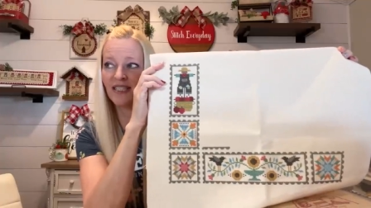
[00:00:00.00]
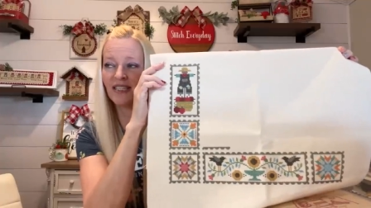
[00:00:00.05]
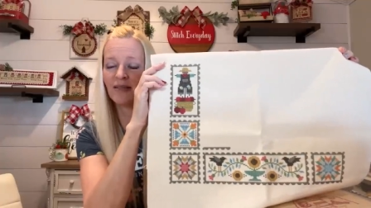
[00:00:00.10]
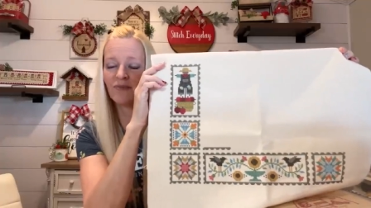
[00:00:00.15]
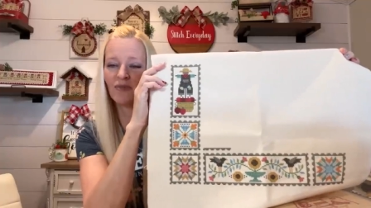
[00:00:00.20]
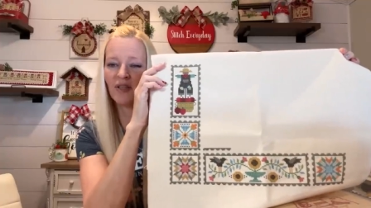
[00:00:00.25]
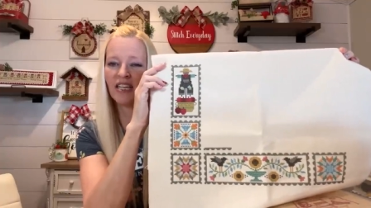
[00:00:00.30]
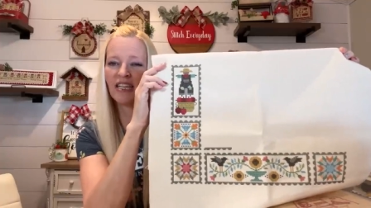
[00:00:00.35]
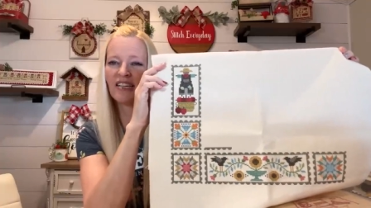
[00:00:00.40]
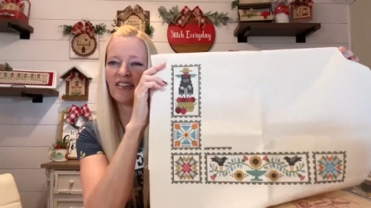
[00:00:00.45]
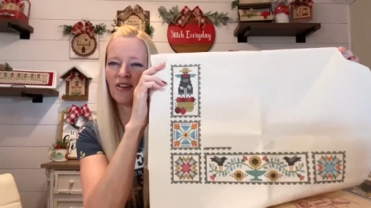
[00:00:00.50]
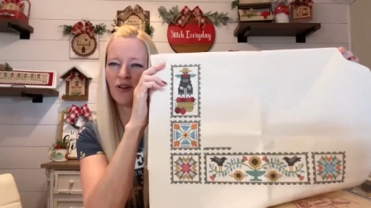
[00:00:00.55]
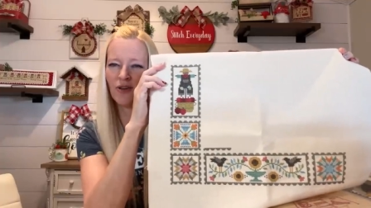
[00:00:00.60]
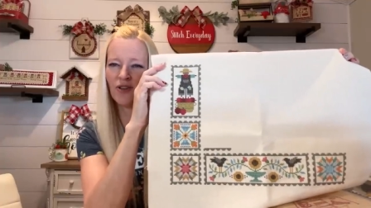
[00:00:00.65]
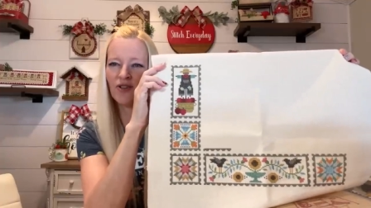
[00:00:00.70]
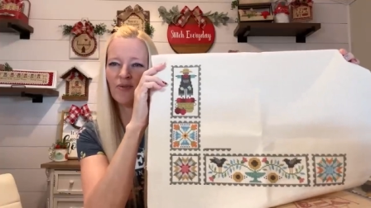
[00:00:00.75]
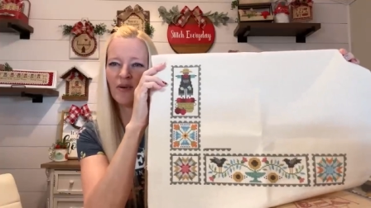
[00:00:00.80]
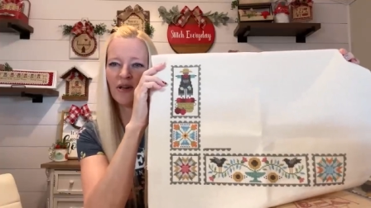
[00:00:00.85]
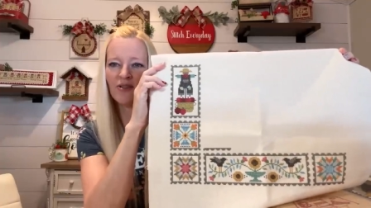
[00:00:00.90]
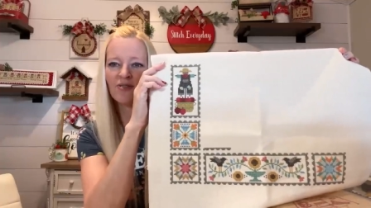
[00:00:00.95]
And I'm like, no,
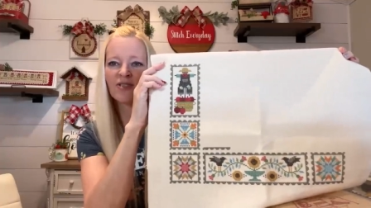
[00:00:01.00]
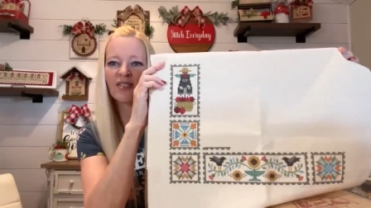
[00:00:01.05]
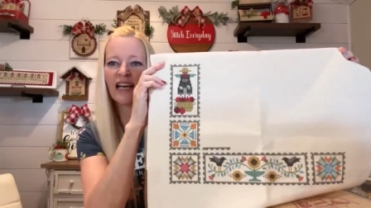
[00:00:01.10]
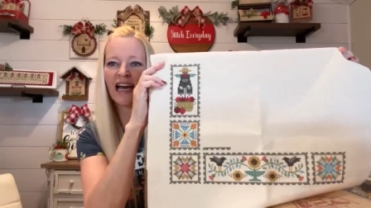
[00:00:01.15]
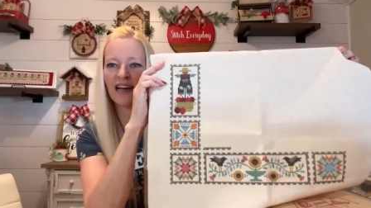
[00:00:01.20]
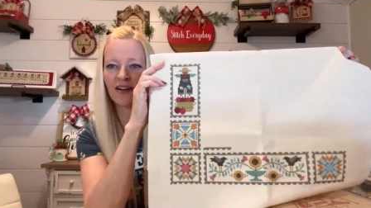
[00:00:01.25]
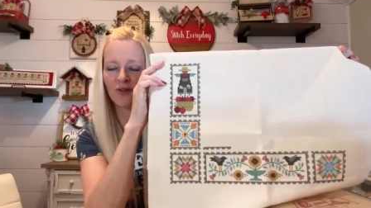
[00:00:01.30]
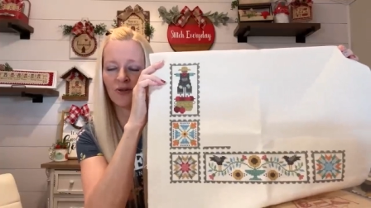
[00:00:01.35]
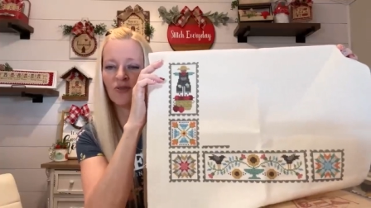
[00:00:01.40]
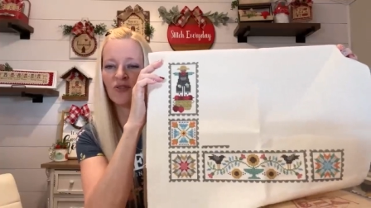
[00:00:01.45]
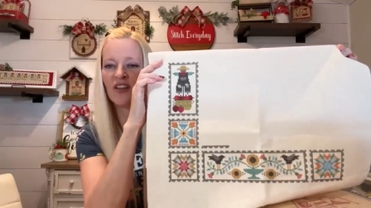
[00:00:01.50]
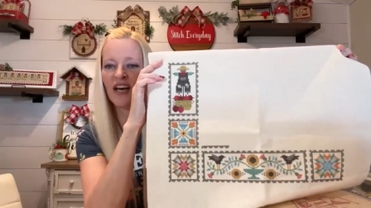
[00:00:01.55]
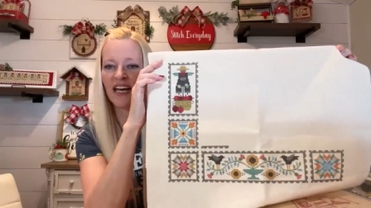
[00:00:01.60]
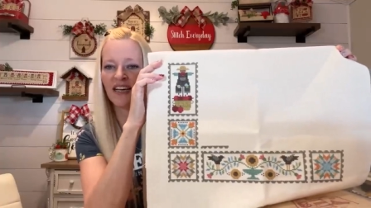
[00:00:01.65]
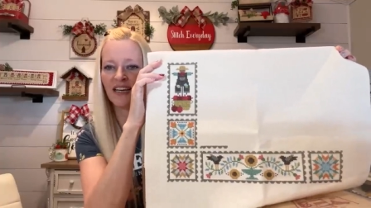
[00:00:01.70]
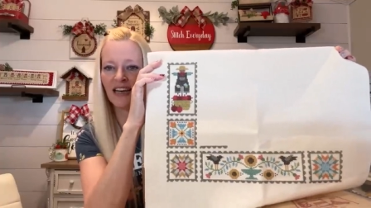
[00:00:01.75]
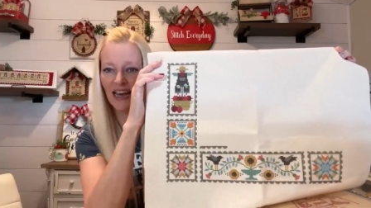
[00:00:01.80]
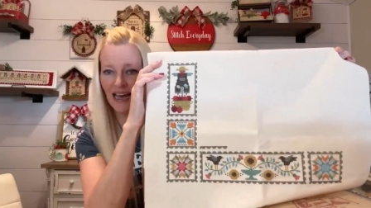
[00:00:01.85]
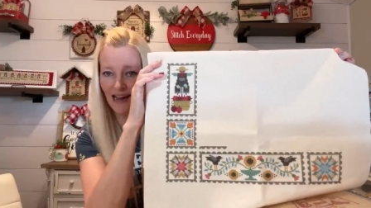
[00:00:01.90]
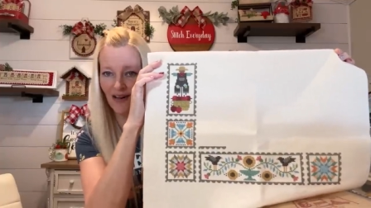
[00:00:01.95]
you better tackle
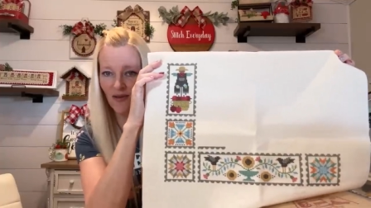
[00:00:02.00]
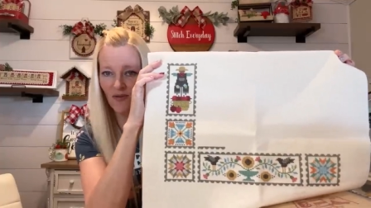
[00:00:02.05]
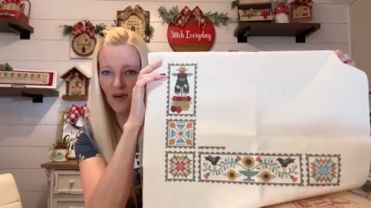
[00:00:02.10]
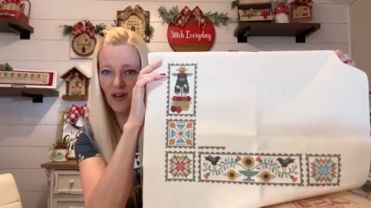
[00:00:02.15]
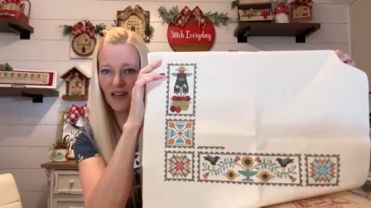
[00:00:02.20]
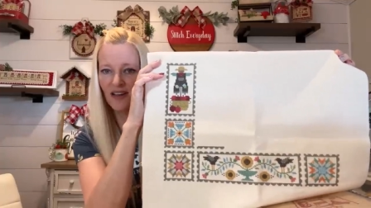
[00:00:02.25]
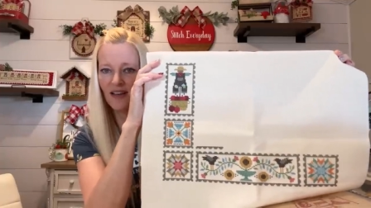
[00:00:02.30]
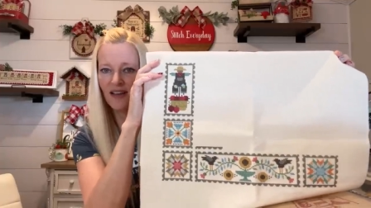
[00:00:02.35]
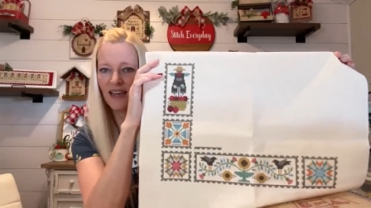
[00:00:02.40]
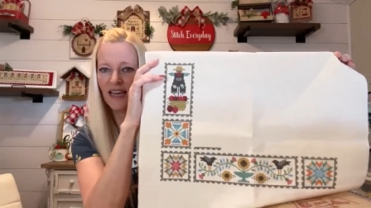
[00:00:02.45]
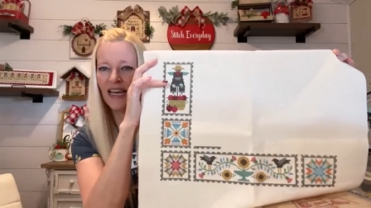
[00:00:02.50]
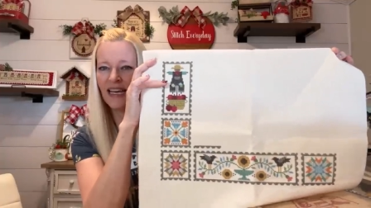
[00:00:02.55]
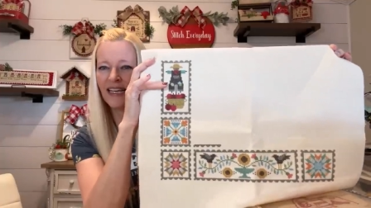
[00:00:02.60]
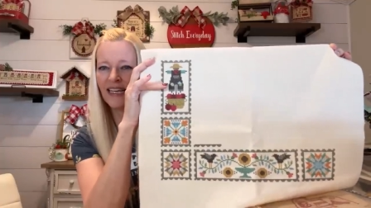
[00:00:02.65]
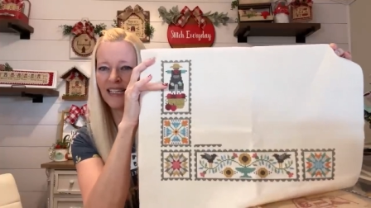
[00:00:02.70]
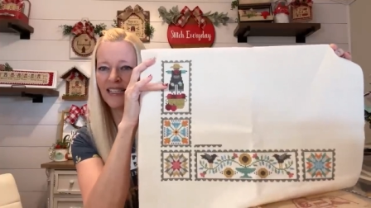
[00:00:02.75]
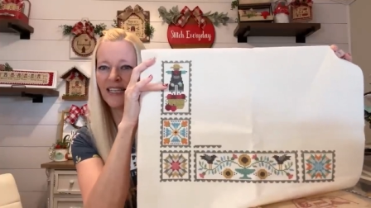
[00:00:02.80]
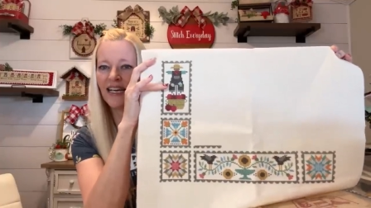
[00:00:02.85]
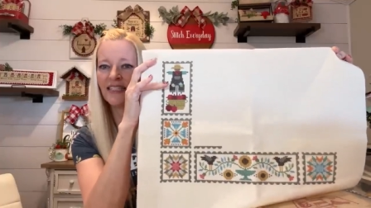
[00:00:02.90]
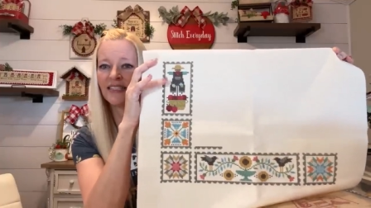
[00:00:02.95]
that now and
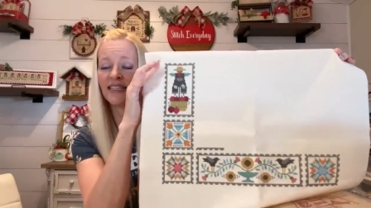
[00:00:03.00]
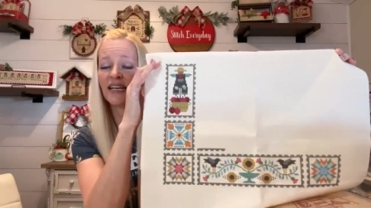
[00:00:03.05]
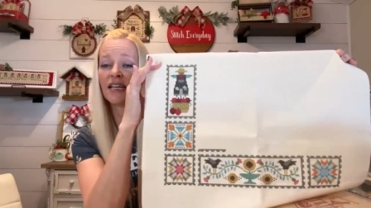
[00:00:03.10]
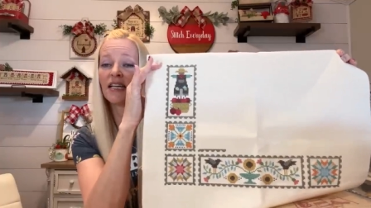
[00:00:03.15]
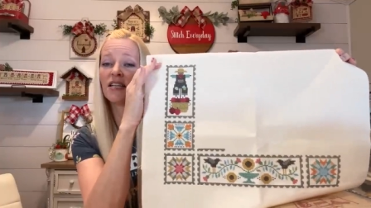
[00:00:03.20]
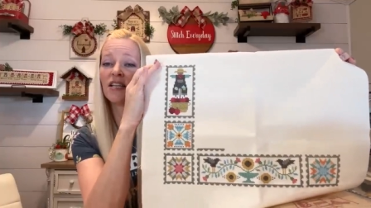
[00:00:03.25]
get that done.